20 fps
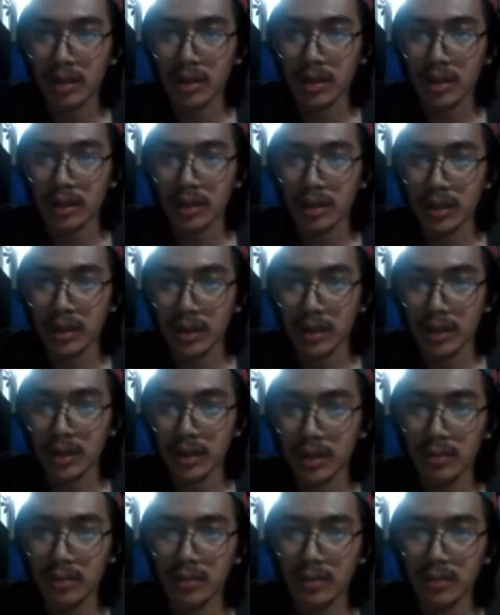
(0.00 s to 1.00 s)
As you can see,
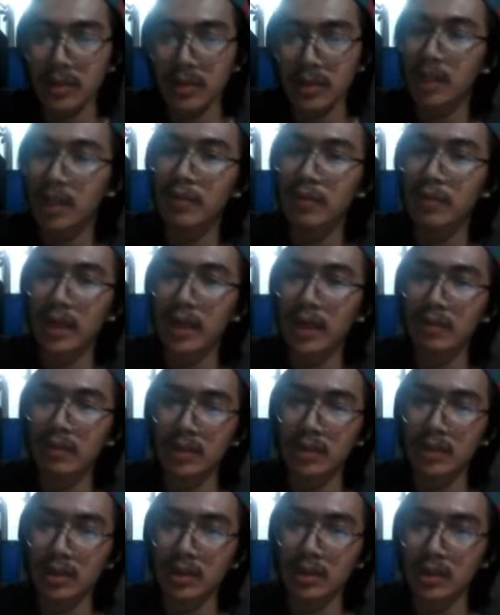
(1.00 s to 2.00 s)
it moves. Now we have
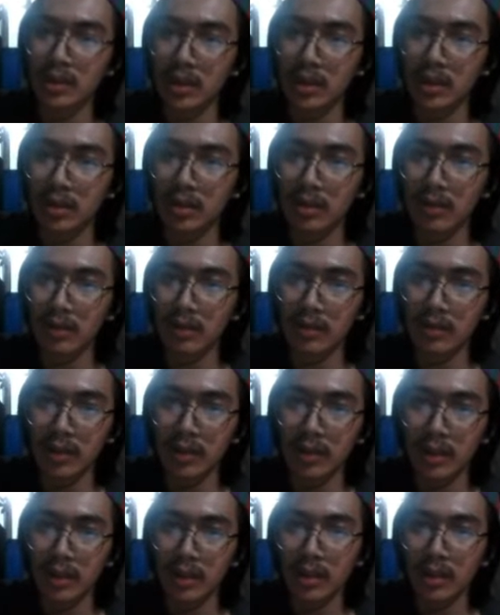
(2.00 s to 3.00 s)
0, 0, 1,
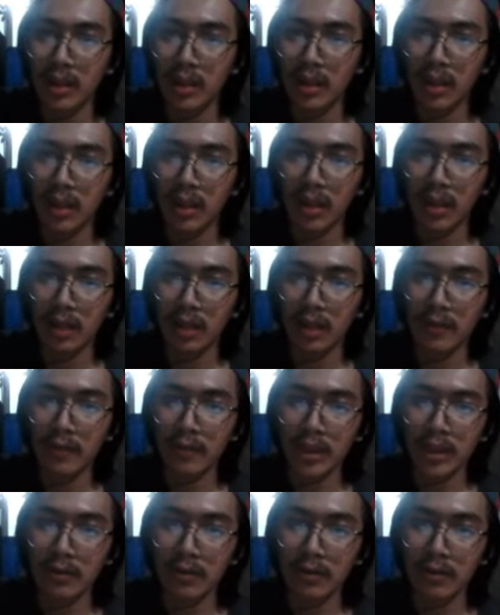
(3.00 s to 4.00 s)
1, and
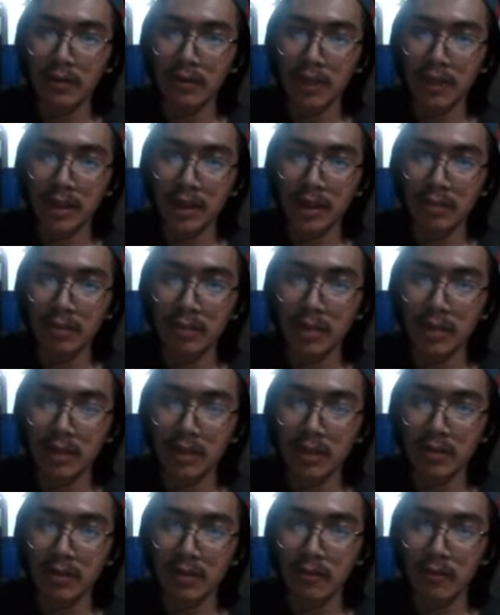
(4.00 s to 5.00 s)
for our final bit,
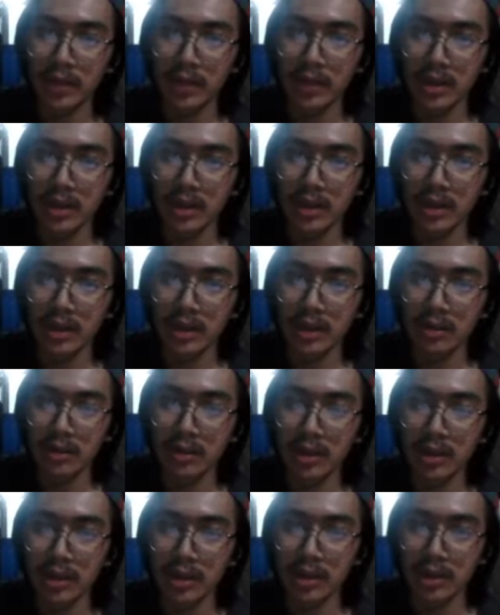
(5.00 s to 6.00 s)
we just need to
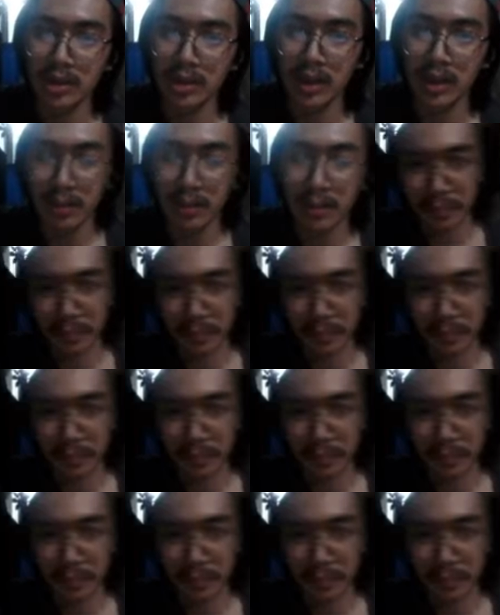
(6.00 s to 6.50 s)
change that